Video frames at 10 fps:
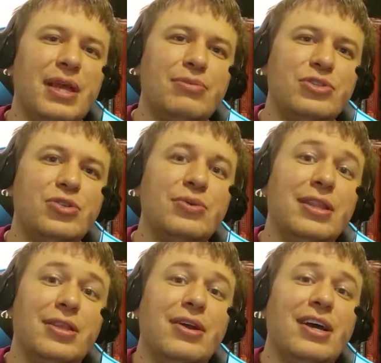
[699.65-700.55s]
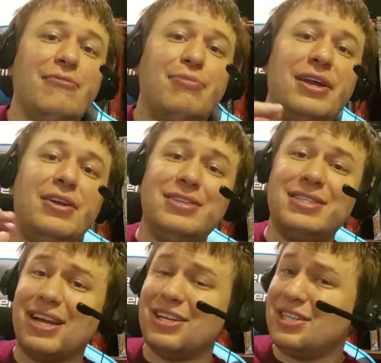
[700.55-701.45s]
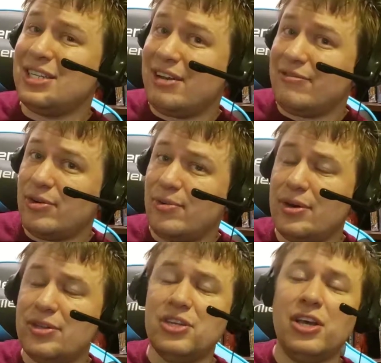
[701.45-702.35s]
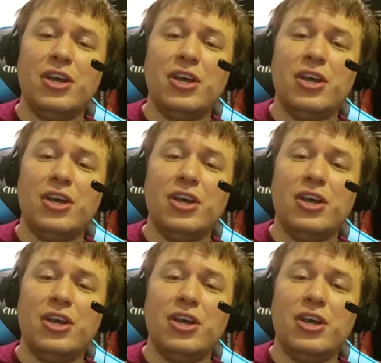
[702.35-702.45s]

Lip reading: able to either have player discussion afterwards